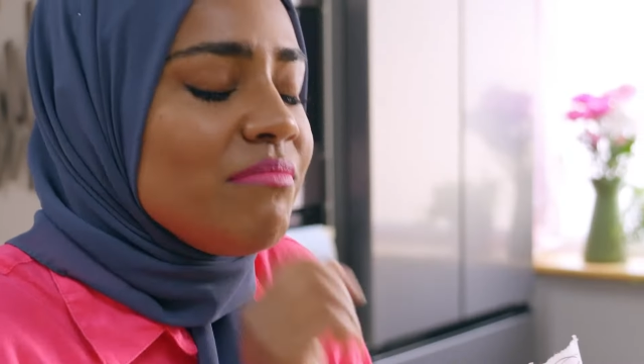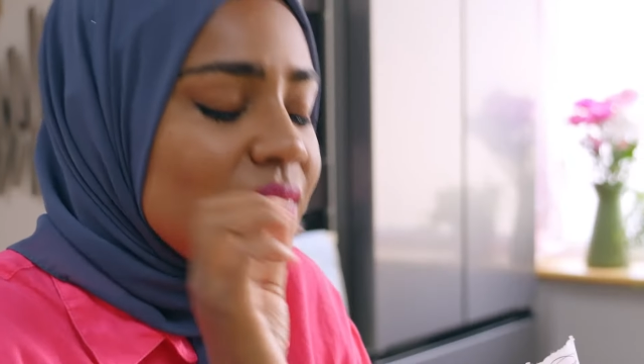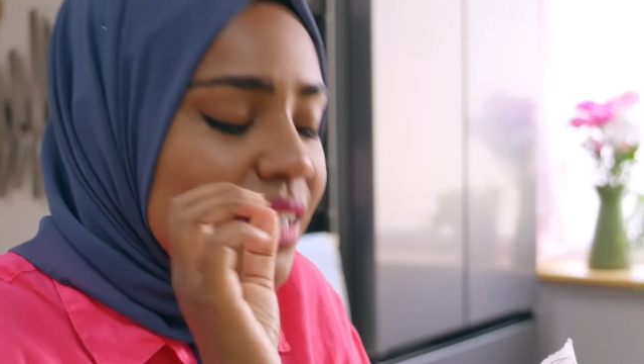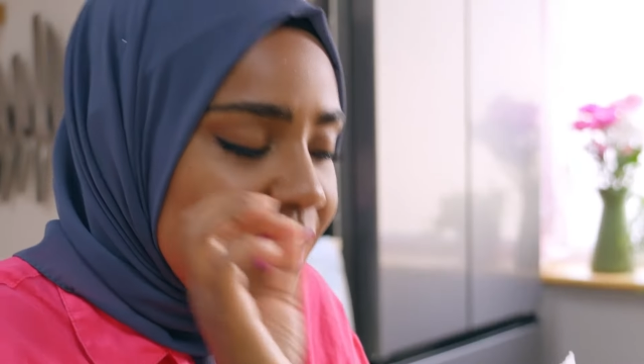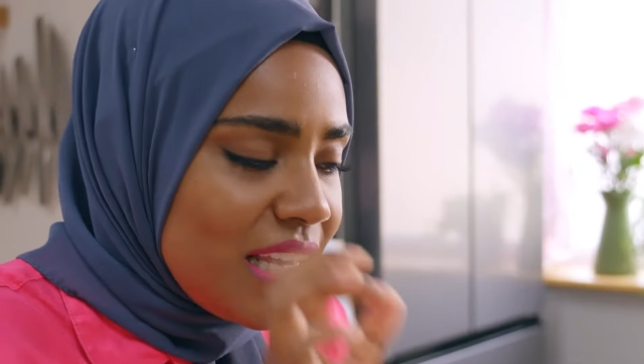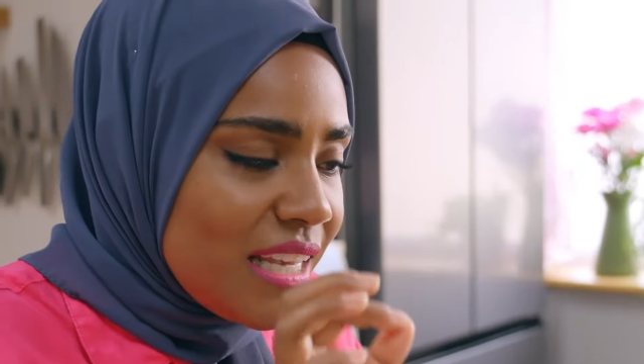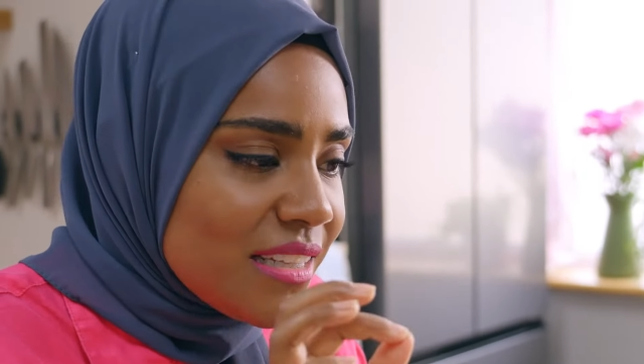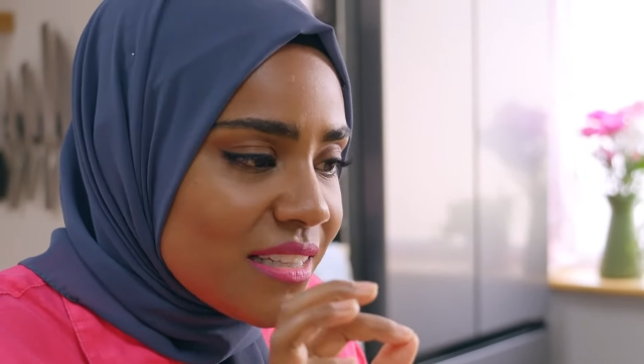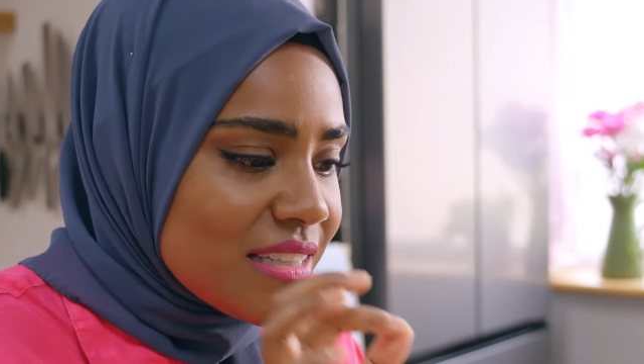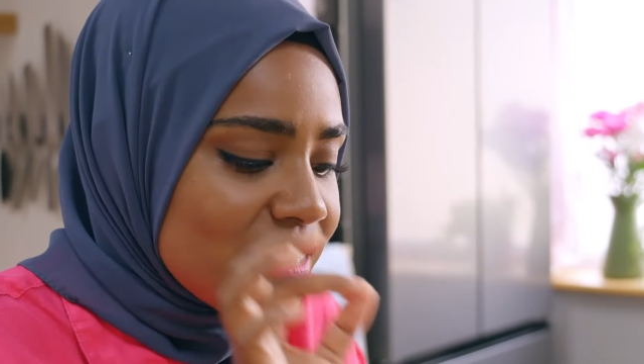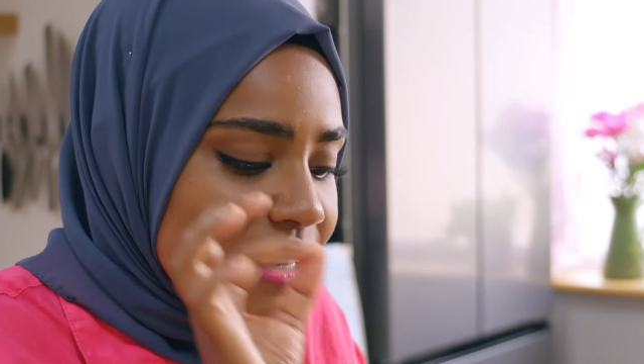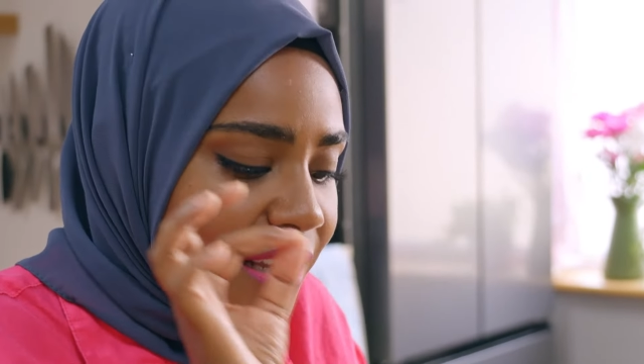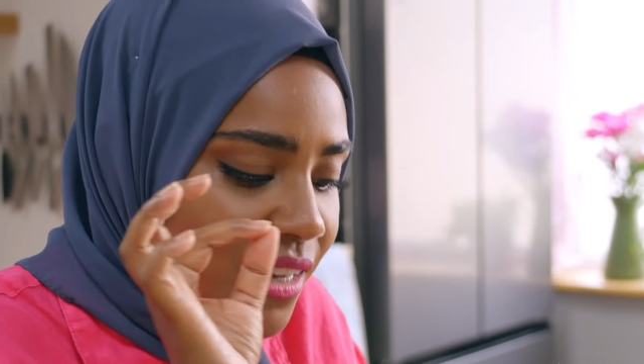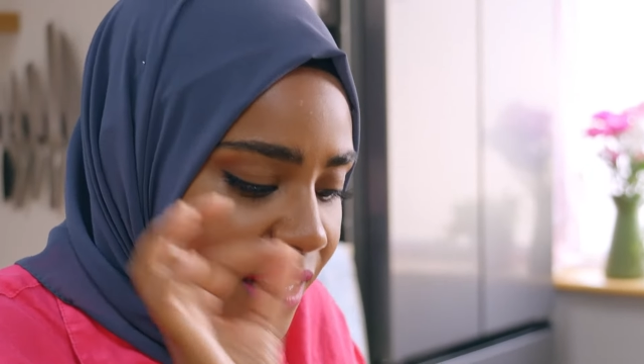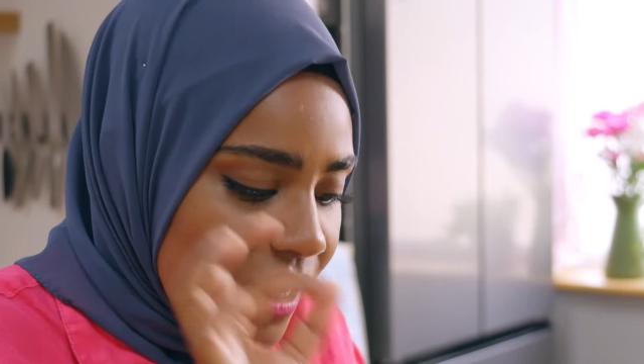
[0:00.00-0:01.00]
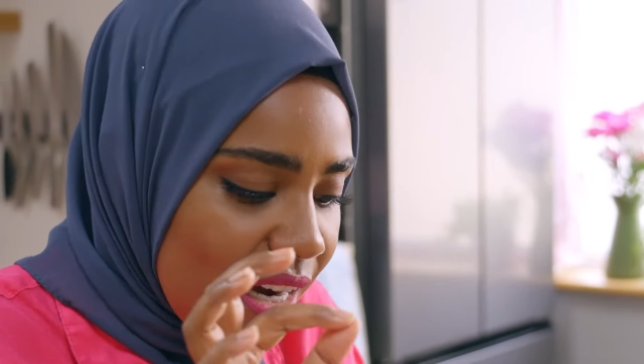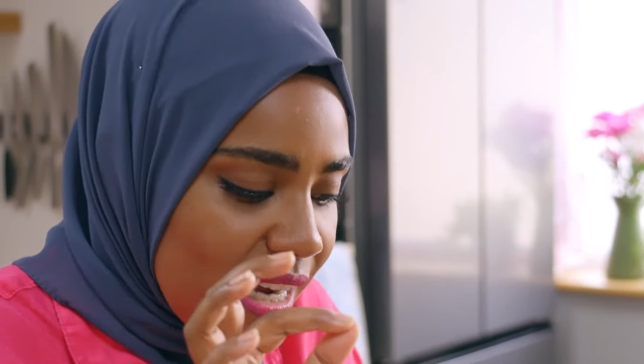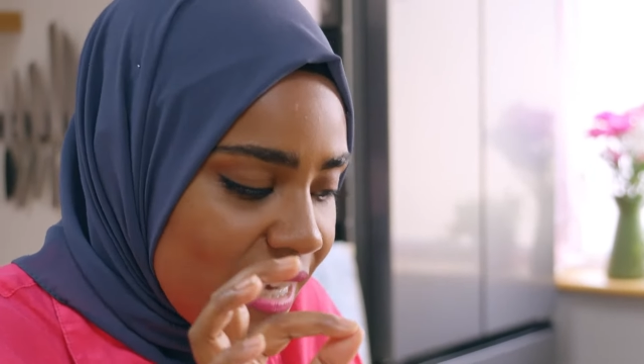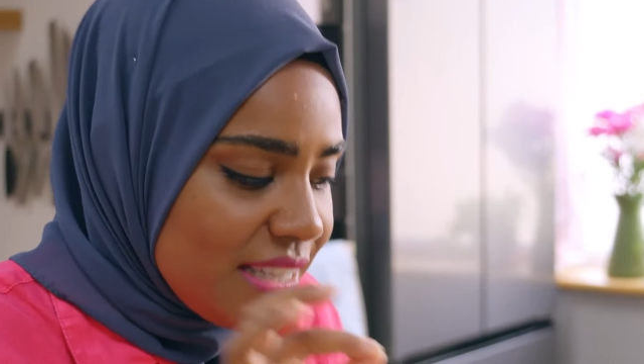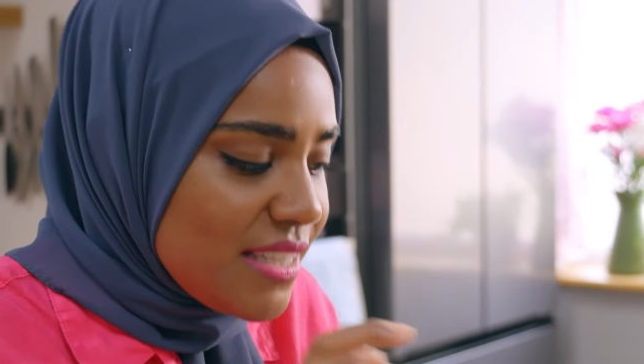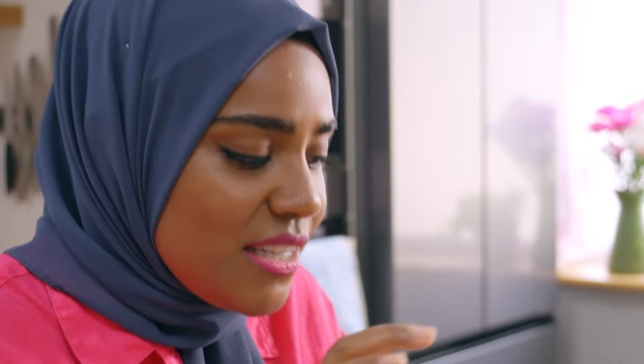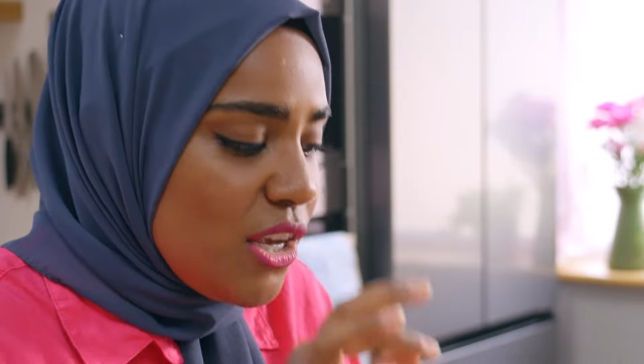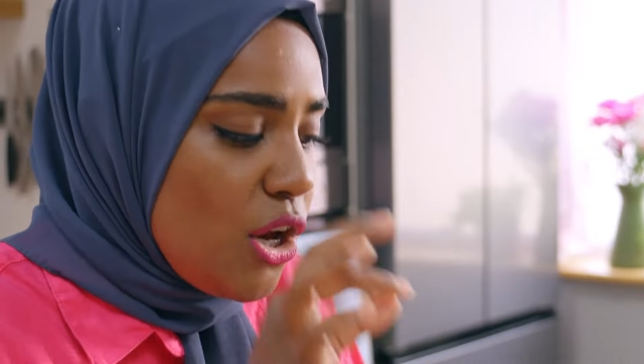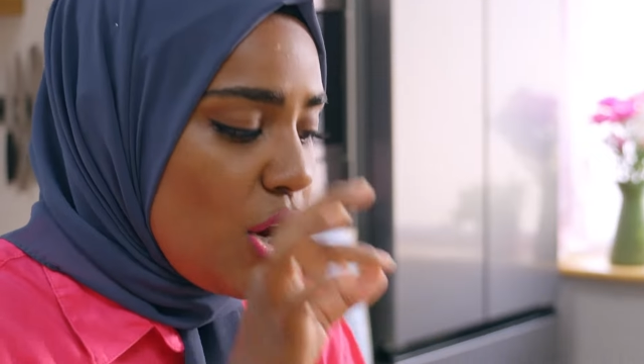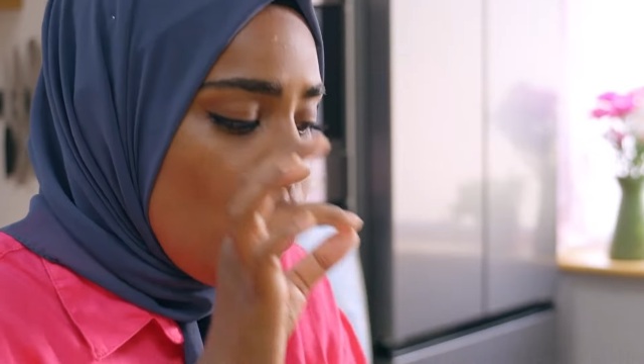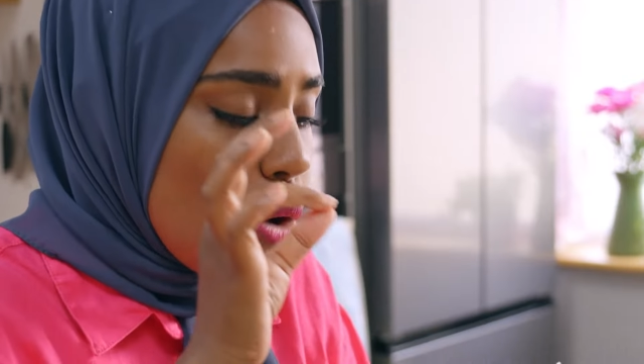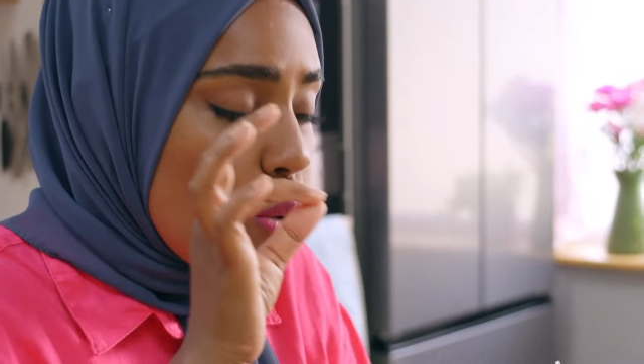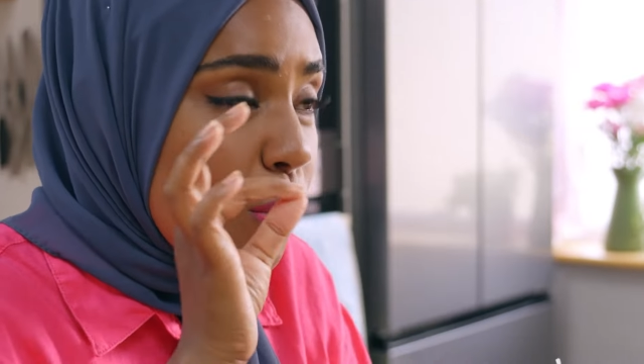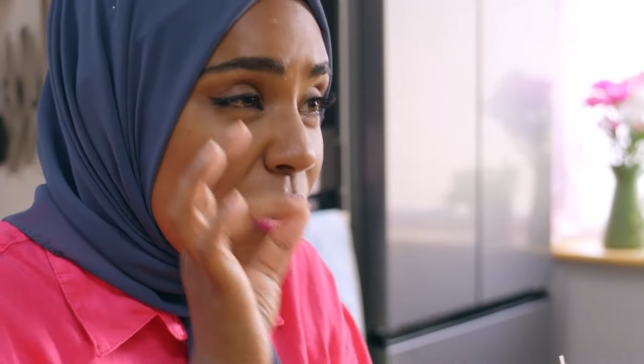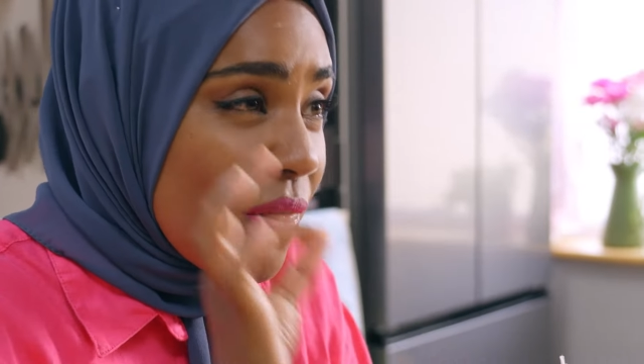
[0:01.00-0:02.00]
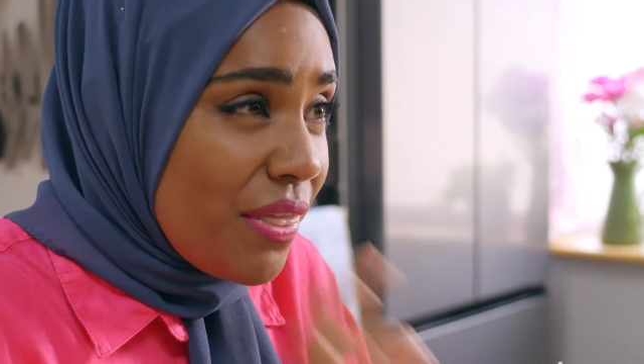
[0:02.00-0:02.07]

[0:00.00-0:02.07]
It is. Guys, when